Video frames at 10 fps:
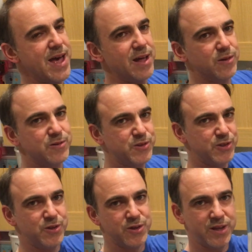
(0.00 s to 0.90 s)
Ale
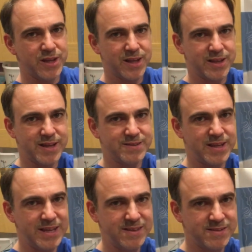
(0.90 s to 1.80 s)
2, that's the
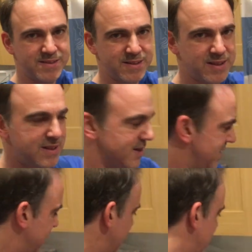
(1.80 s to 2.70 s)
yeast.
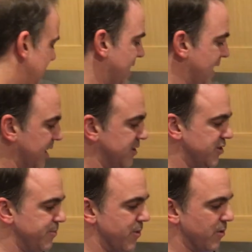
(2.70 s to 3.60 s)
I
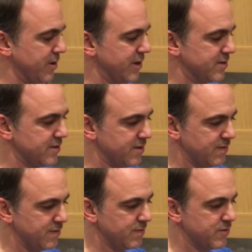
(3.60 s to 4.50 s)
just broke it,
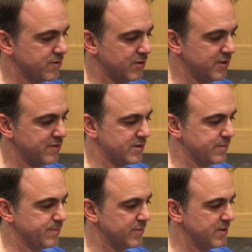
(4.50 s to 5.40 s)
so it's
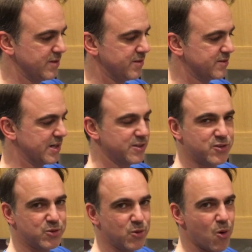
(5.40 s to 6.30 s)

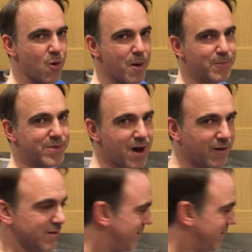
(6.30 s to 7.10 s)
starting to grow up now.